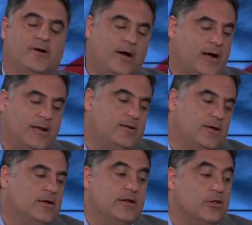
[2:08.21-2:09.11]
All right,
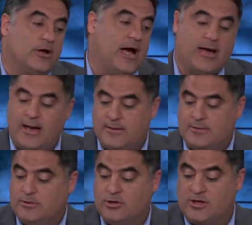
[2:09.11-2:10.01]
look,
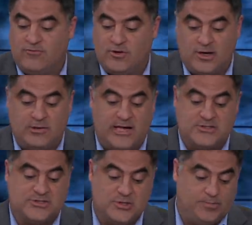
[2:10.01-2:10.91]
look, if you're gonna be that
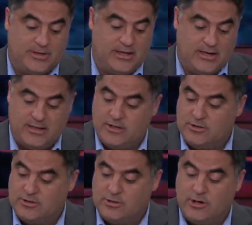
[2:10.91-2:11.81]
stupid, the
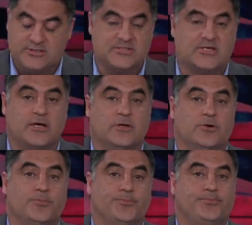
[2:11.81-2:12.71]
loss is on you.